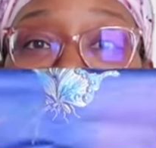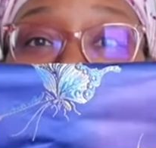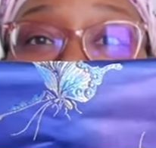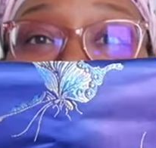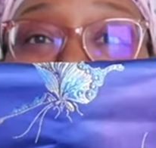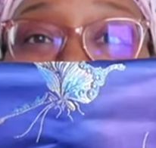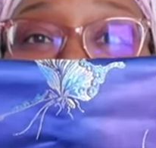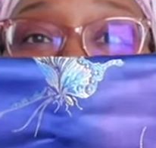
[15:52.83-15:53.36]

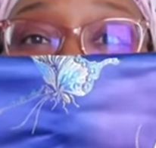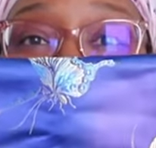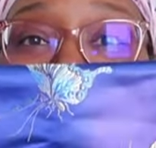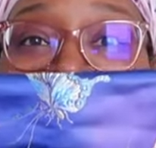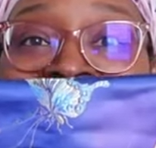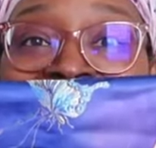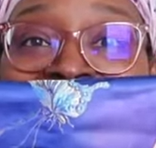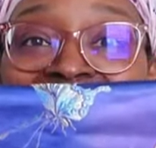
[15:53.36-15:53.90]
Look
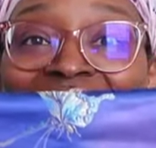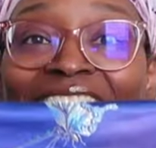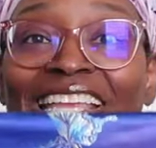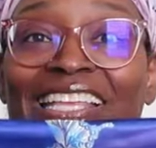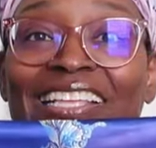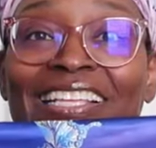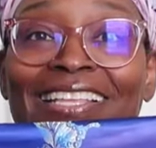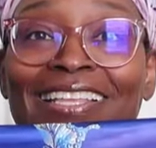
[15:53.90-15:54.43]
at that.
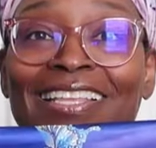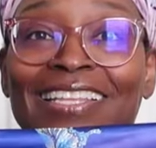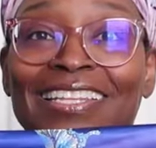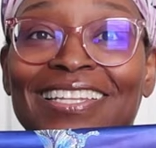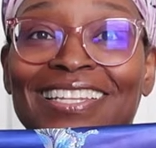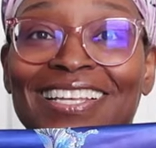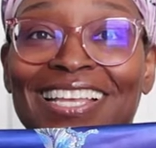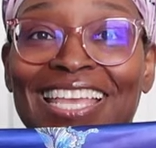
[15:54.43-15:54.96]

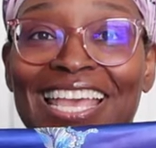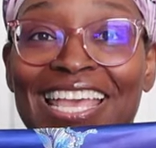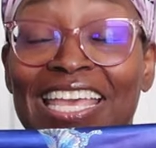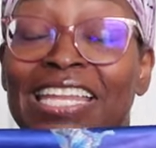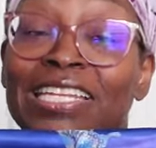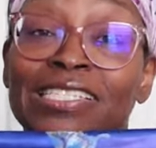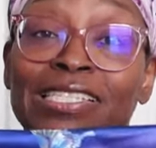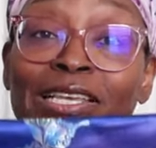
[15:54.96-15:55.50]
Look
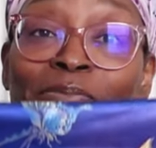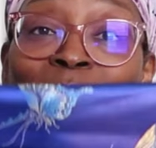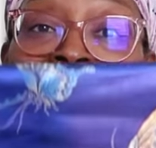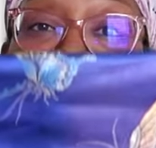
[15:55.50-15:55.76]
at, and it's in